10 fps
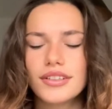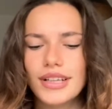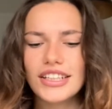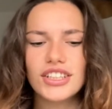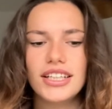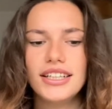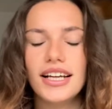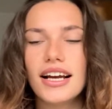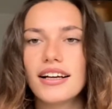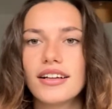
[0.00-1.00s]

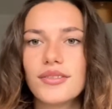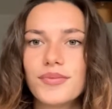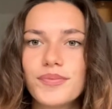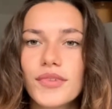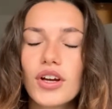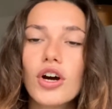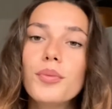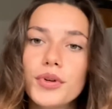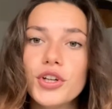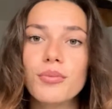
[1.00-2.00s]
actually
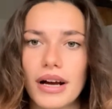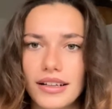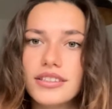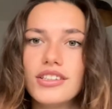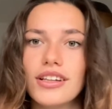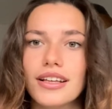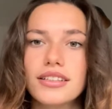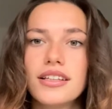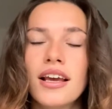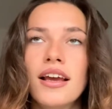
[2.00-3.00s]
open your mind to this.